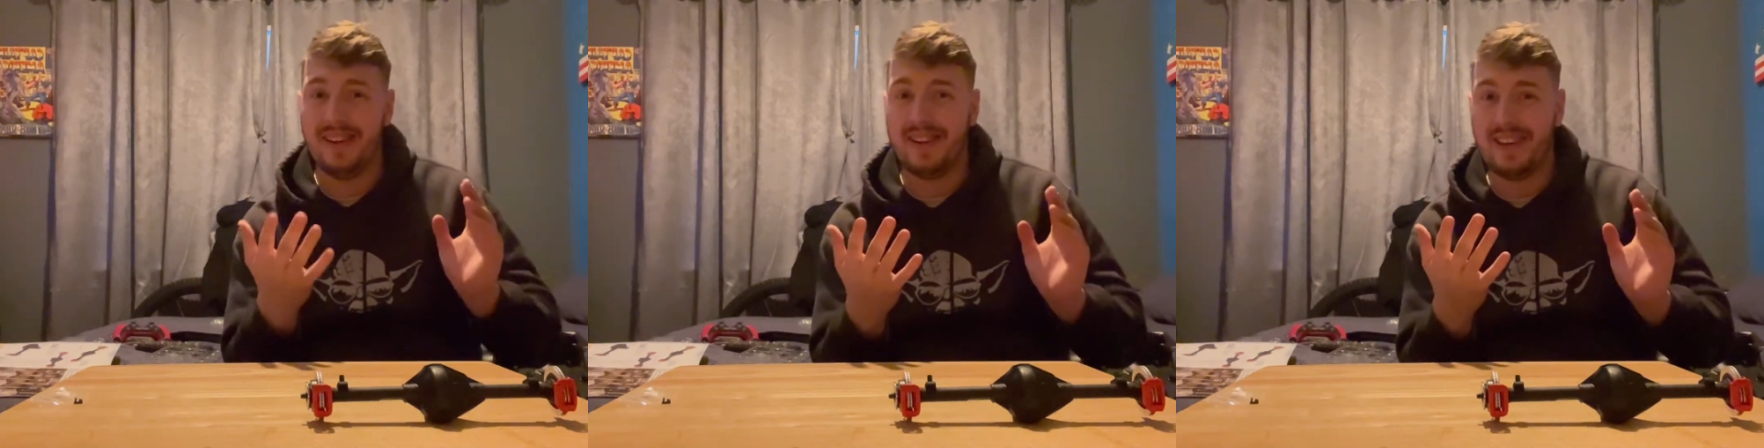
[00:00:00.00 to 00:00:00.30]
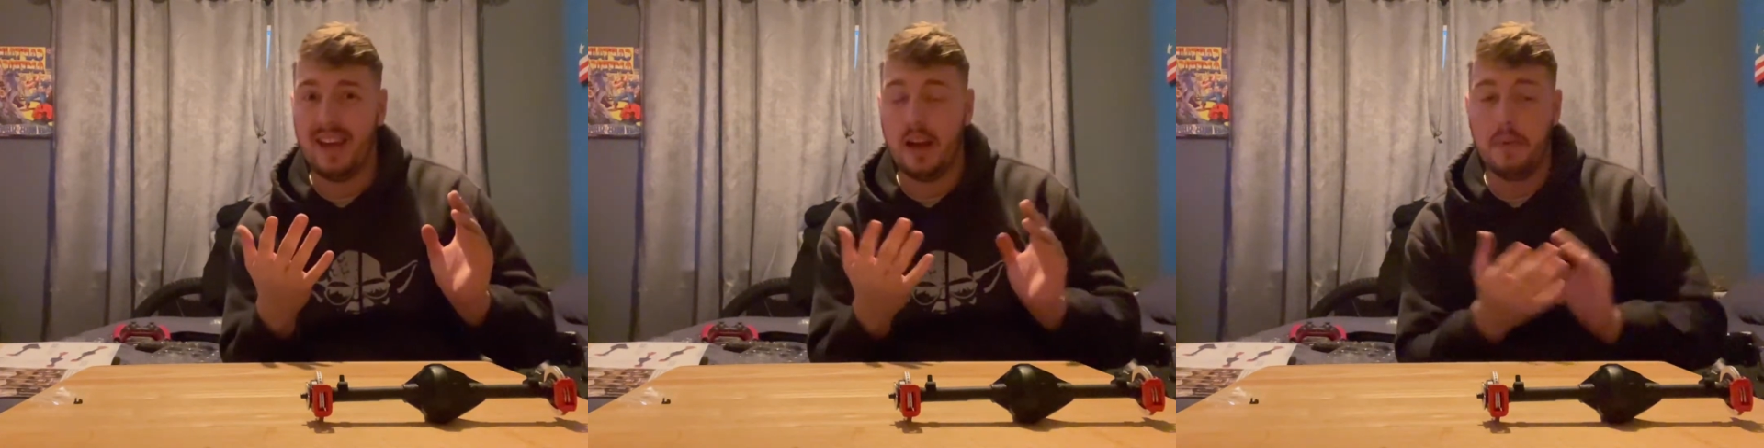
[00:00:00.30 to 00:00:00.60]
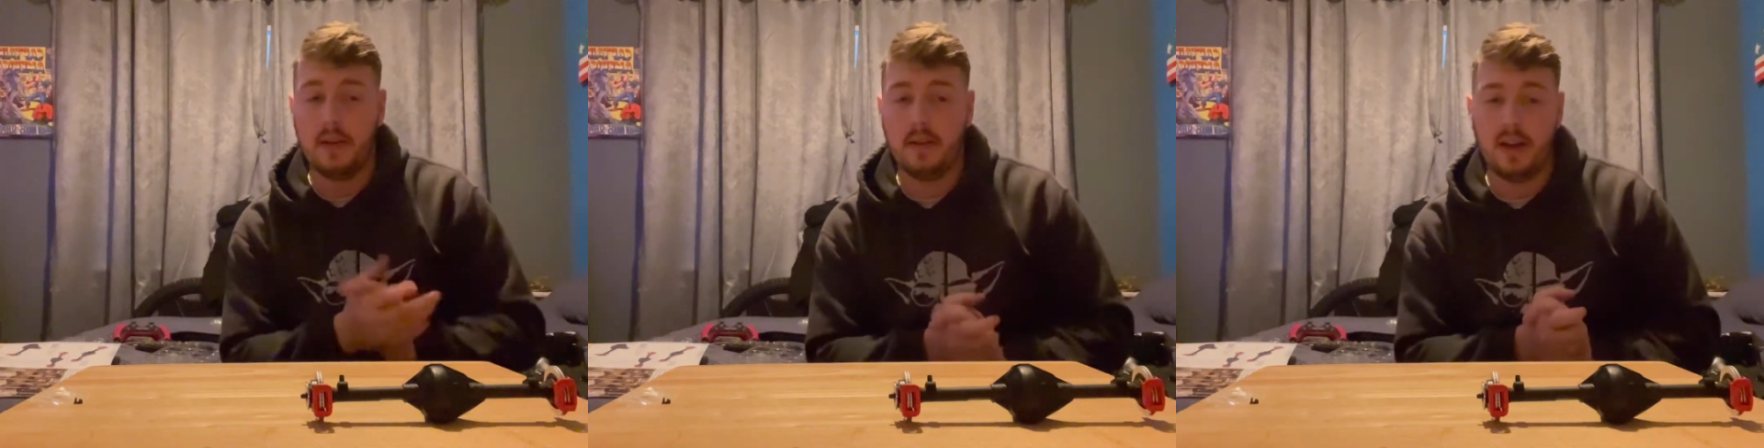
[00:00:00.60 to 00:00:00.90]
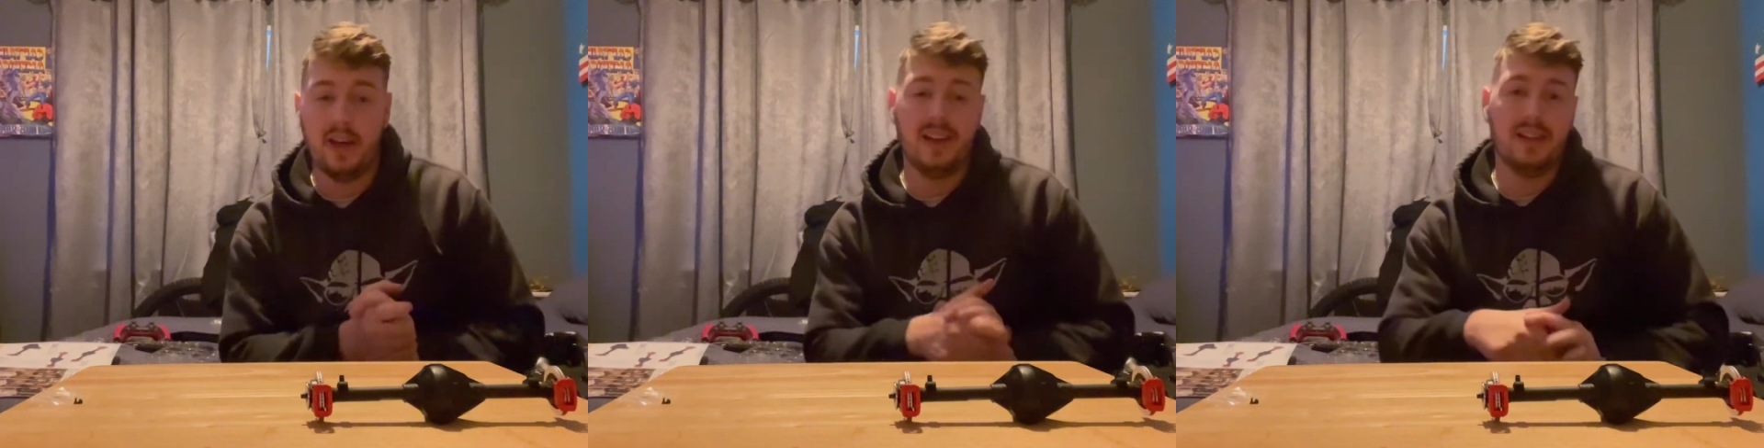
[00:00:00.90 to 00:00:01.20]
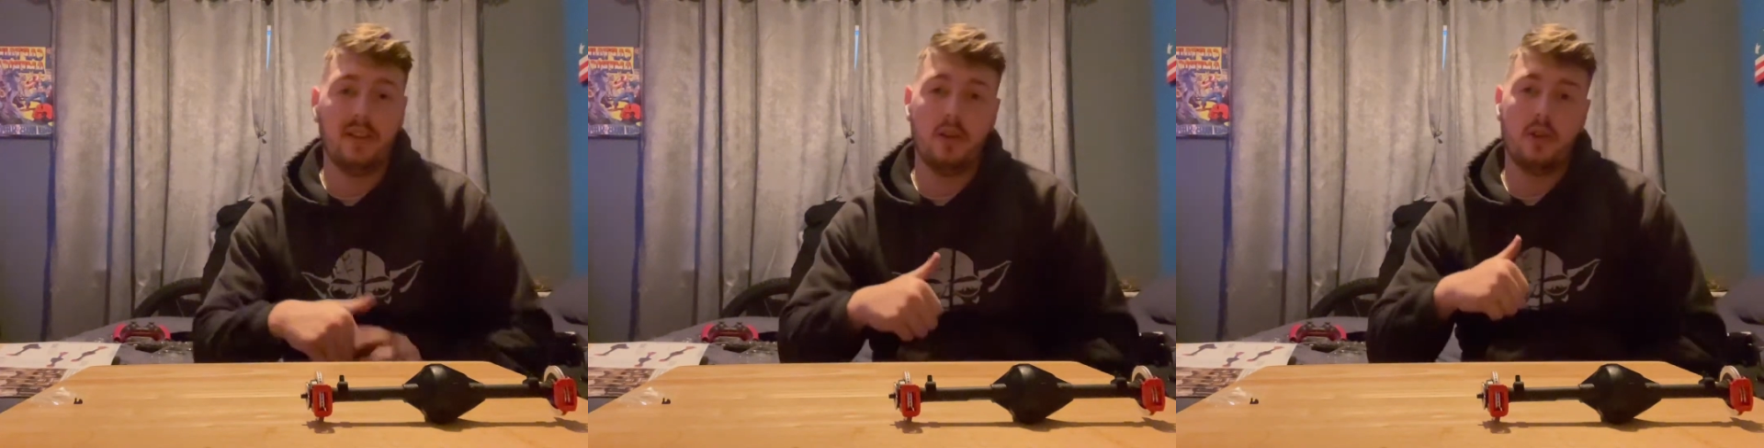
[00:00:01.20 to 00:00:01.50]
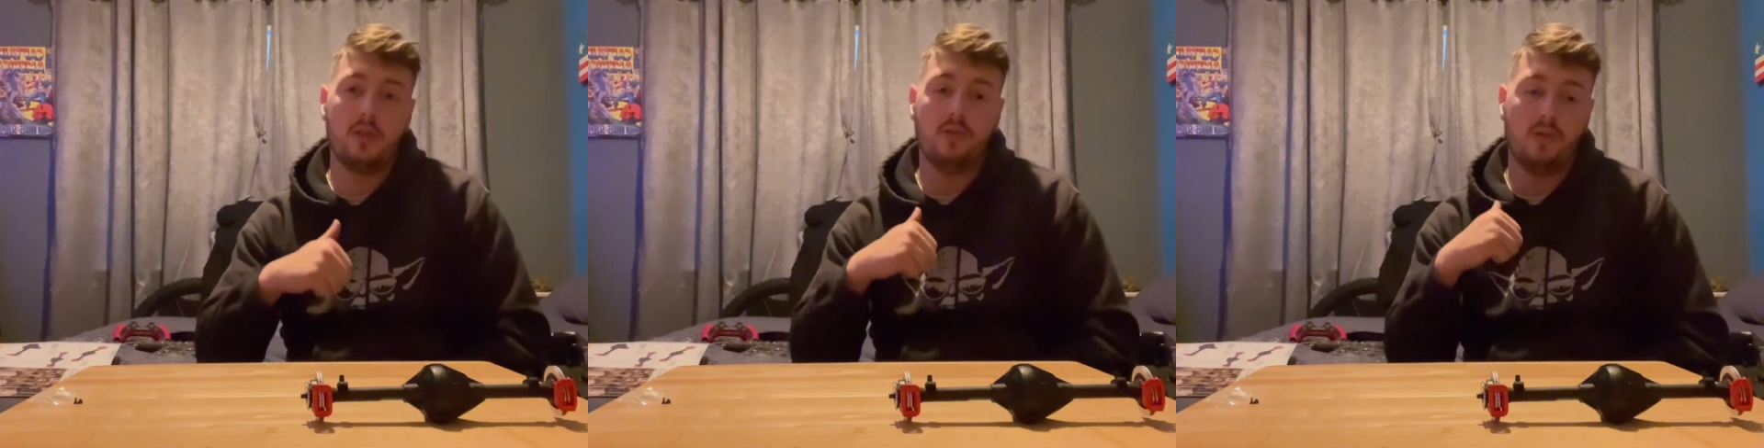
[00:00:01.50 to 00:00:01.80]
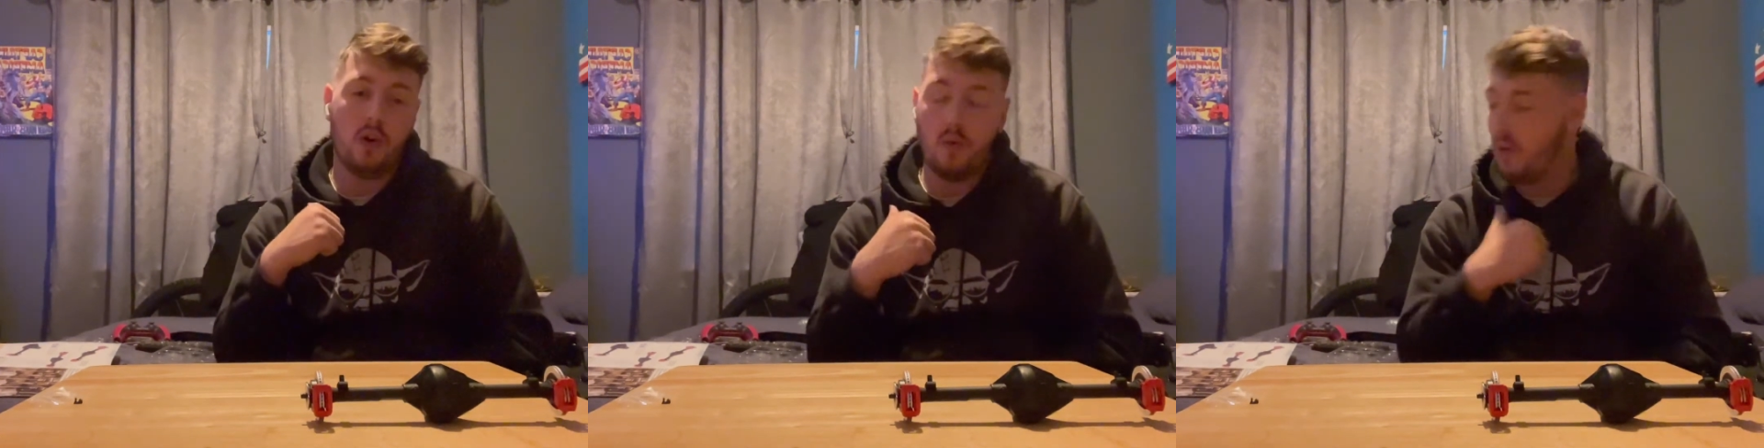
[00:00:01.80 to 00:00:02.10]
get them in, and then we'll
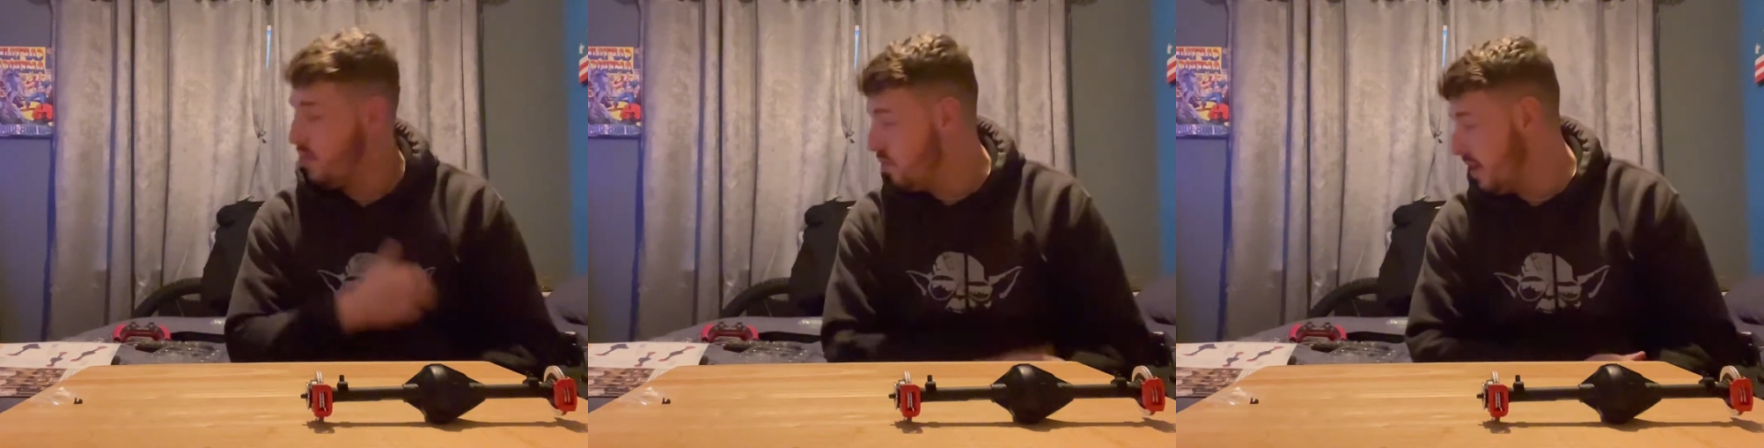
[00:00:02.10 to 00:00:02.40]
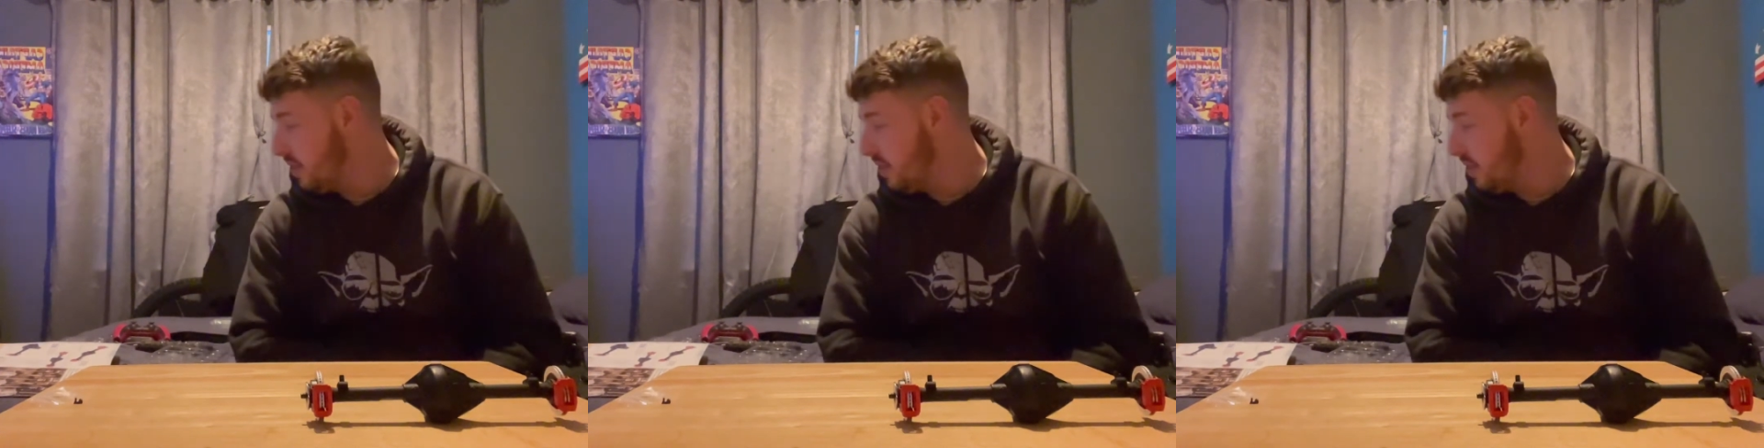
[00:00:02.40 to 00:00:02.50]
go right